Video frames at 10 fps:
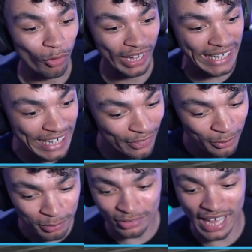hear
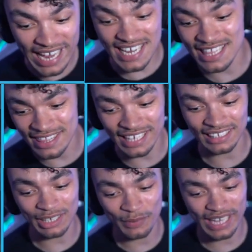them or anything
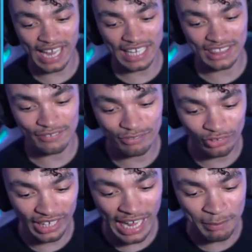like we can in the full
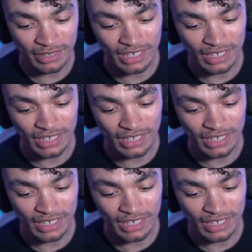game